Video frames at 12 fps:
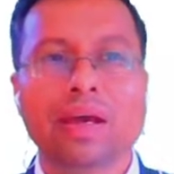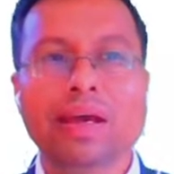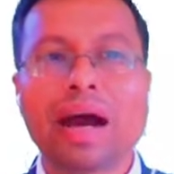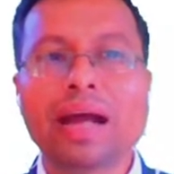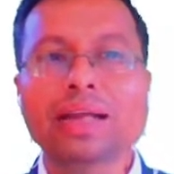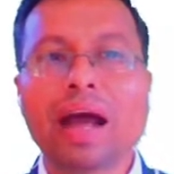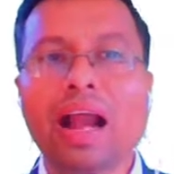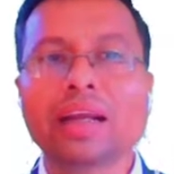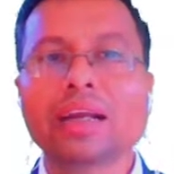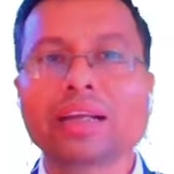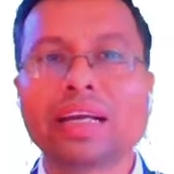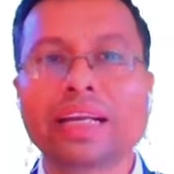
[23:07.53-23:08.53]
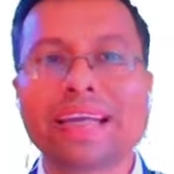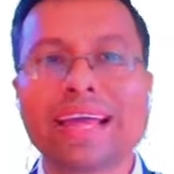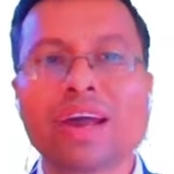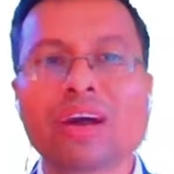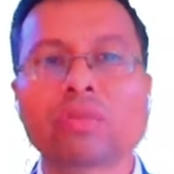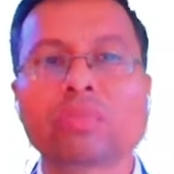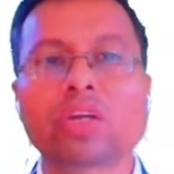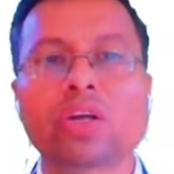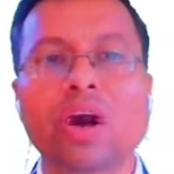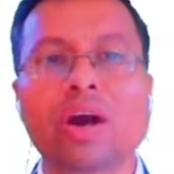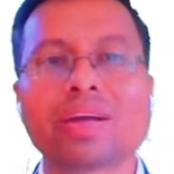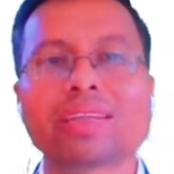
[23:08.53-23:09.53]
Can't alter the tenor of the
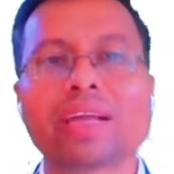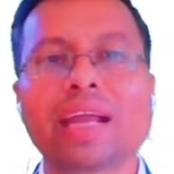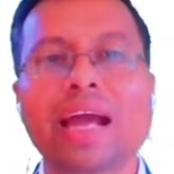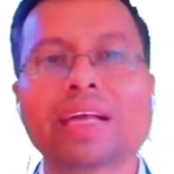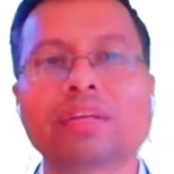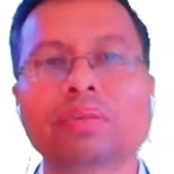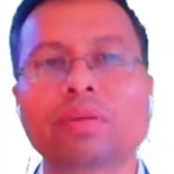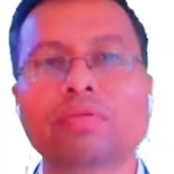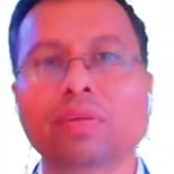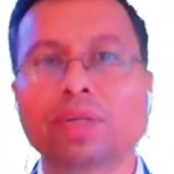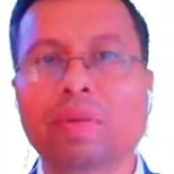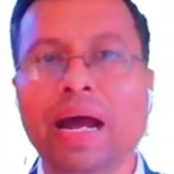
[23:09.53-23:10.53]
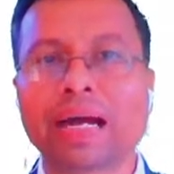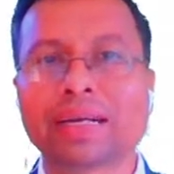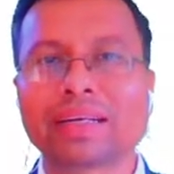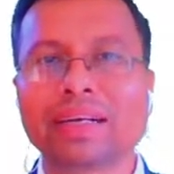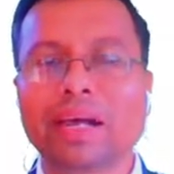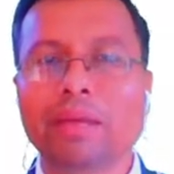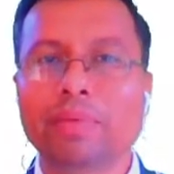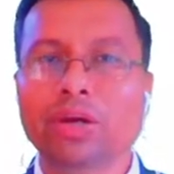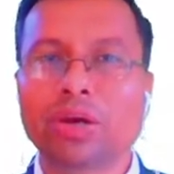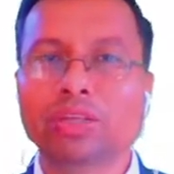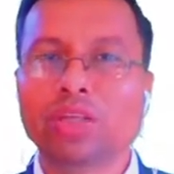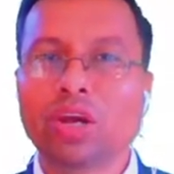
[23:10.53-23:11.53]
talk in the light of the feedback,
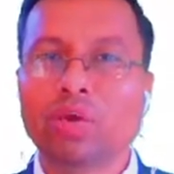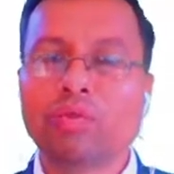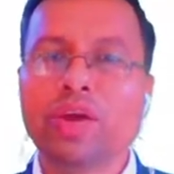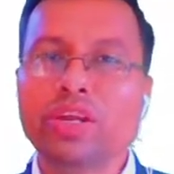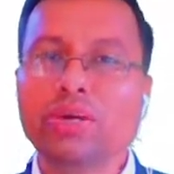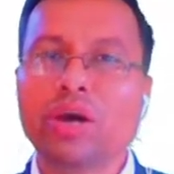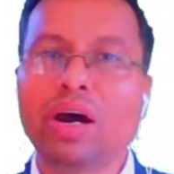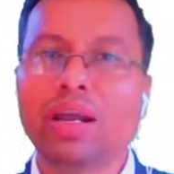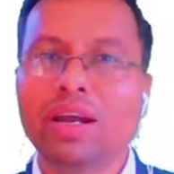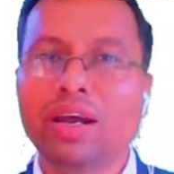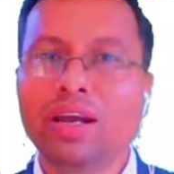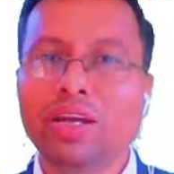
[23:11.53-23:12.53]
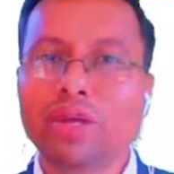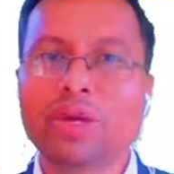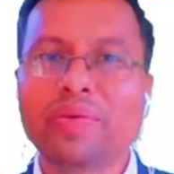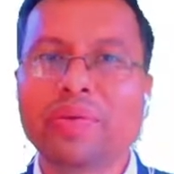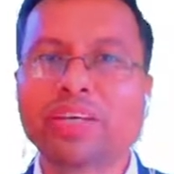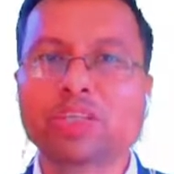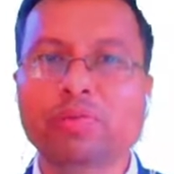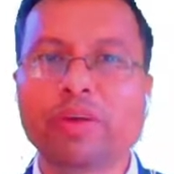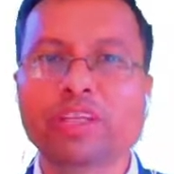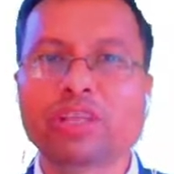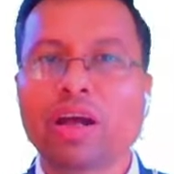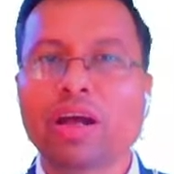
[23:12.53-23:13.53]
because when you are during your
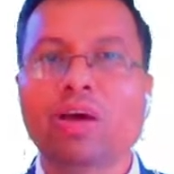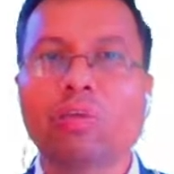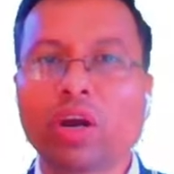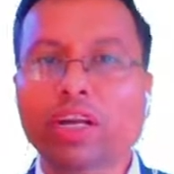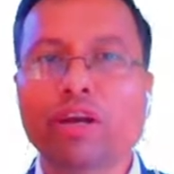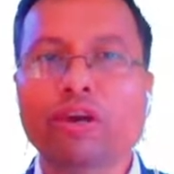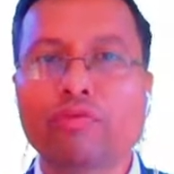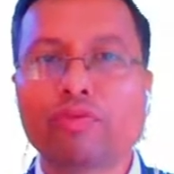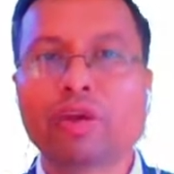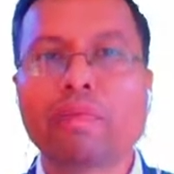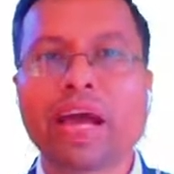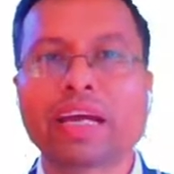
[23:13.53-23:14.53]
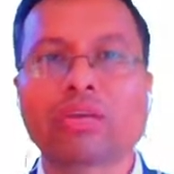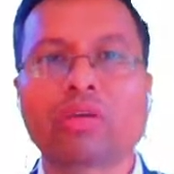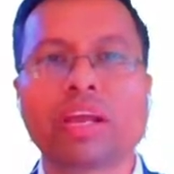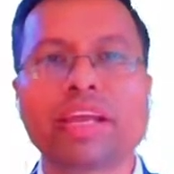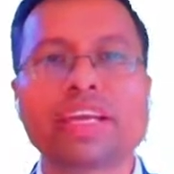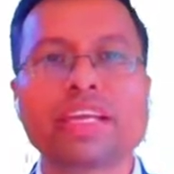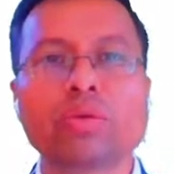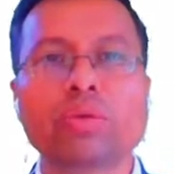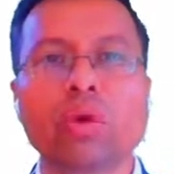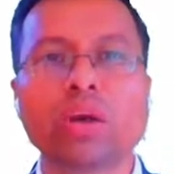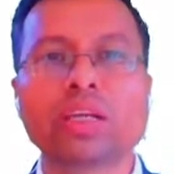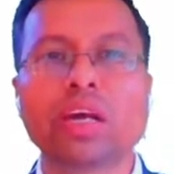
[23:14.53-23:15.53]
speech, what kind of feedback you are gaining
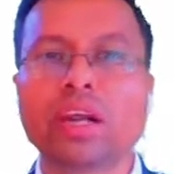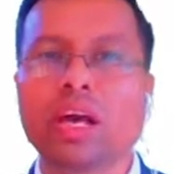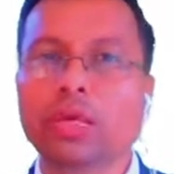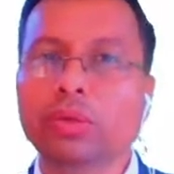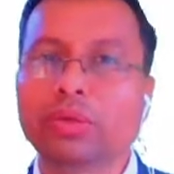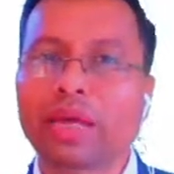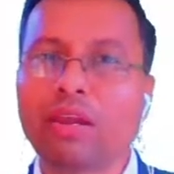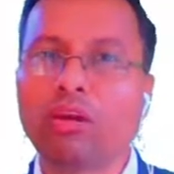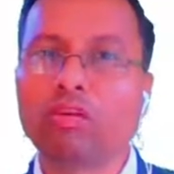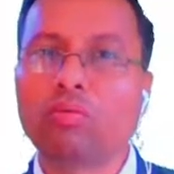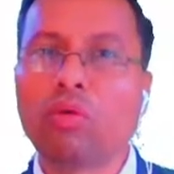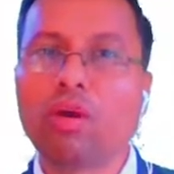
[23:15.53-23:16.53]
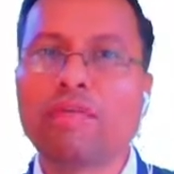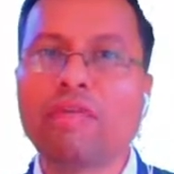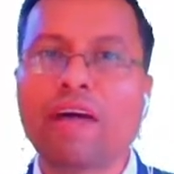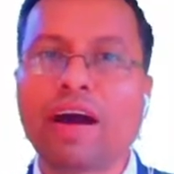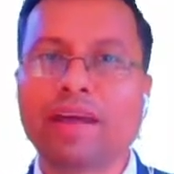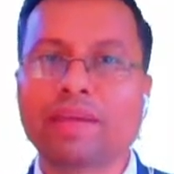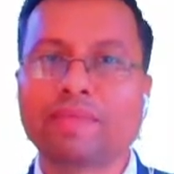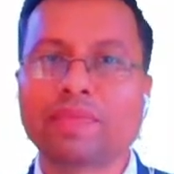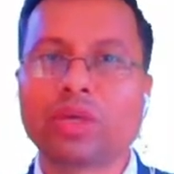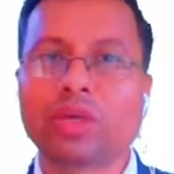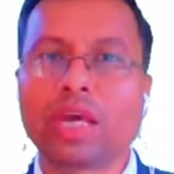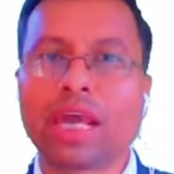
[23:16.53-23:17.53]
over there, you cannot modify,
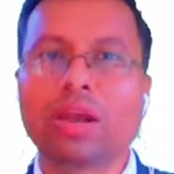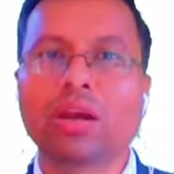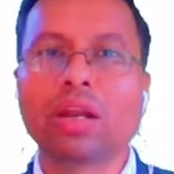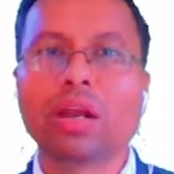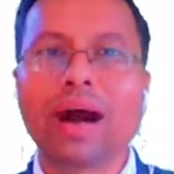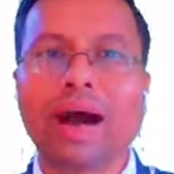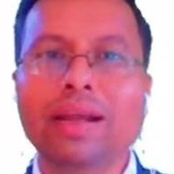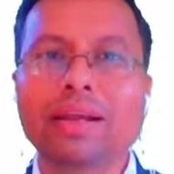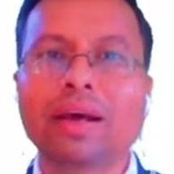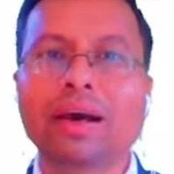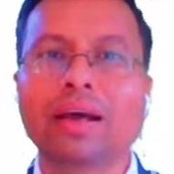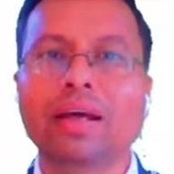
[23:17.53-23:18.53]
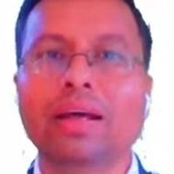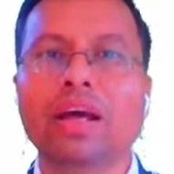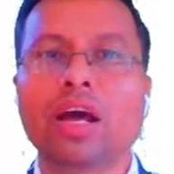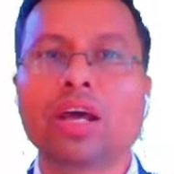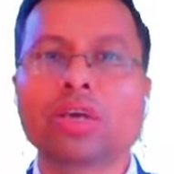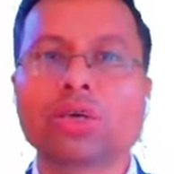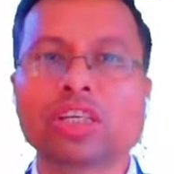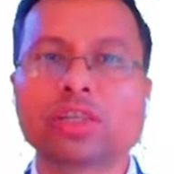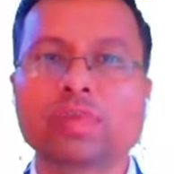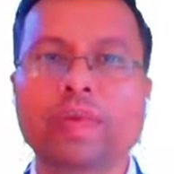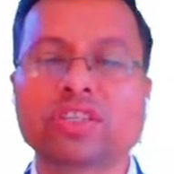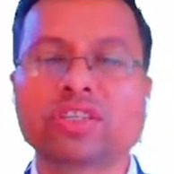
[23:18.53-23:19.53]
you cannot alter your
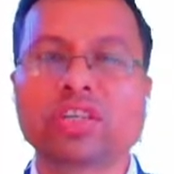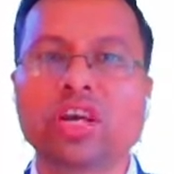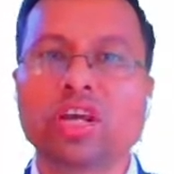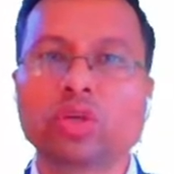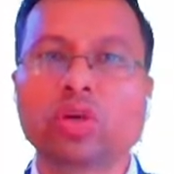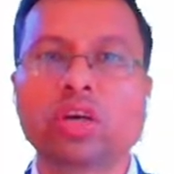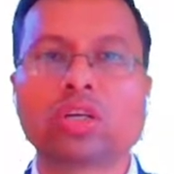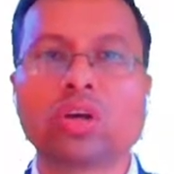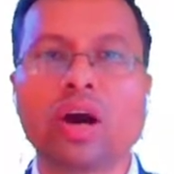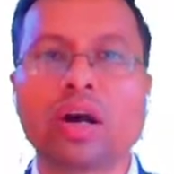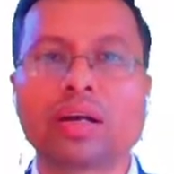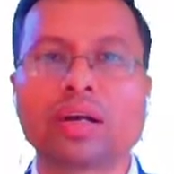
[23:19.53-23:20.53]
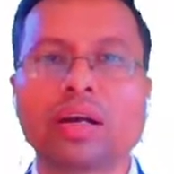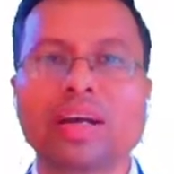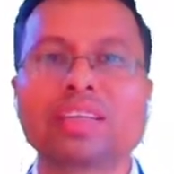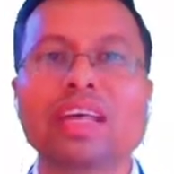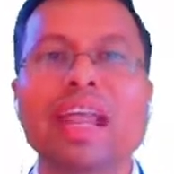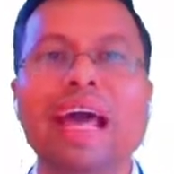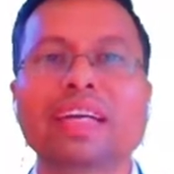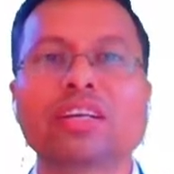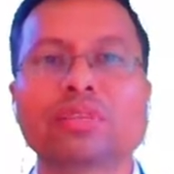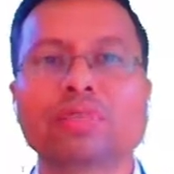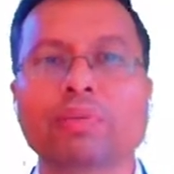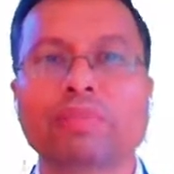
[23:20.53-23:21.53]
speech, your talk in the light
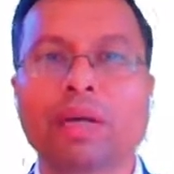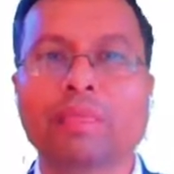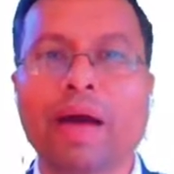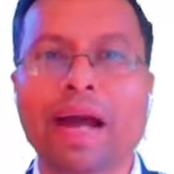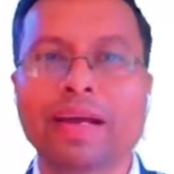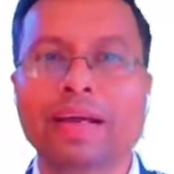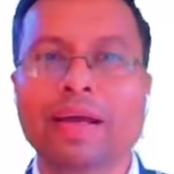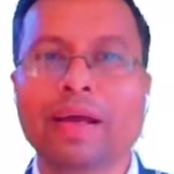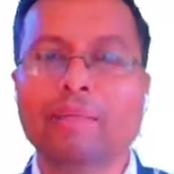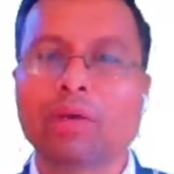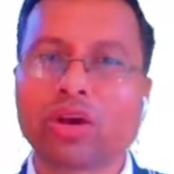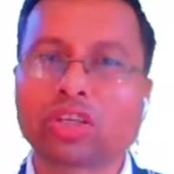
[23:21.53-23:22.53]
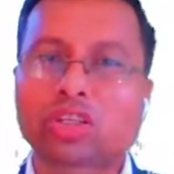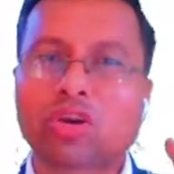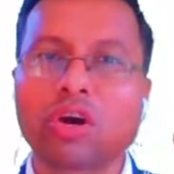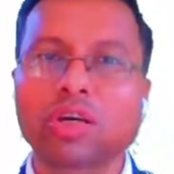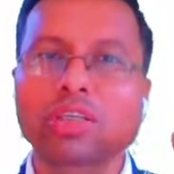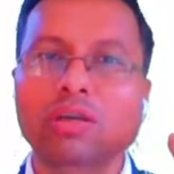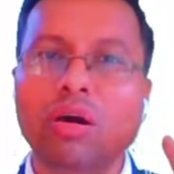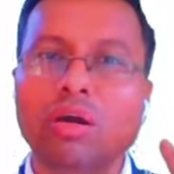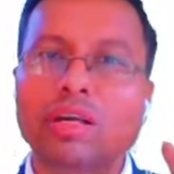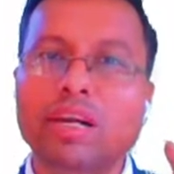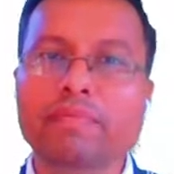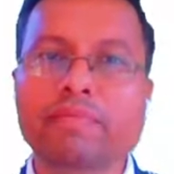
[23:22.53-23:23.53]
of the feedback, because talk is
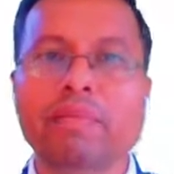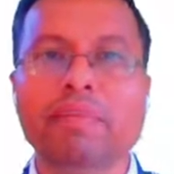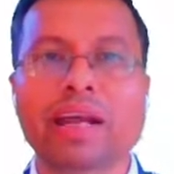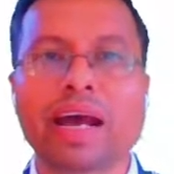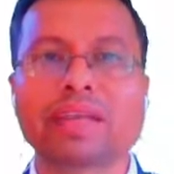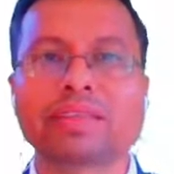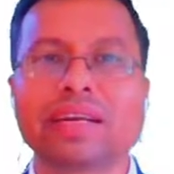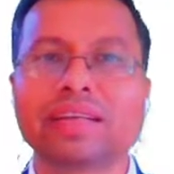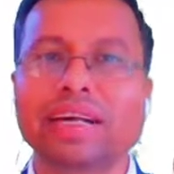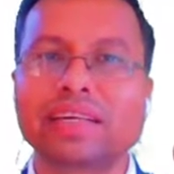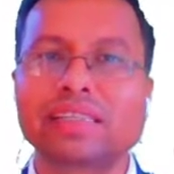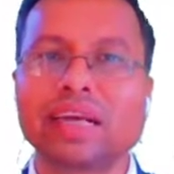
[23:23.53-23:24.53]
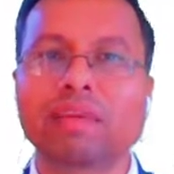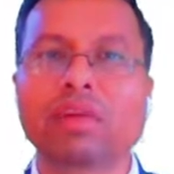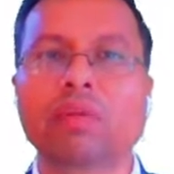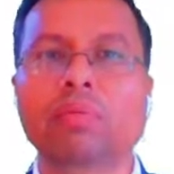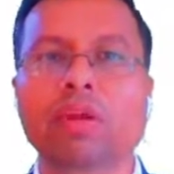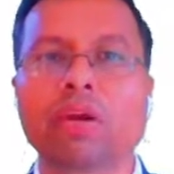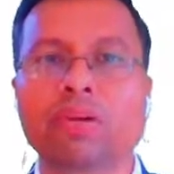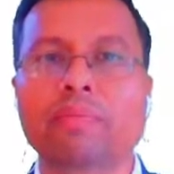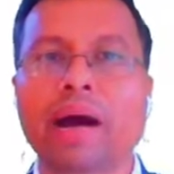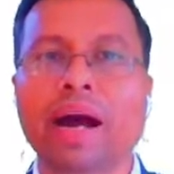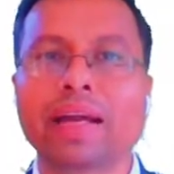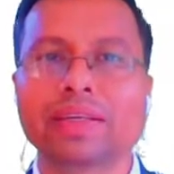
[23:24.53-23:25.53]
already memorized and that is available on your
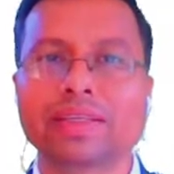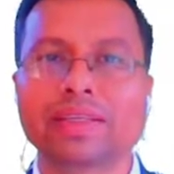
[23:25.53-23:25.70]
mind.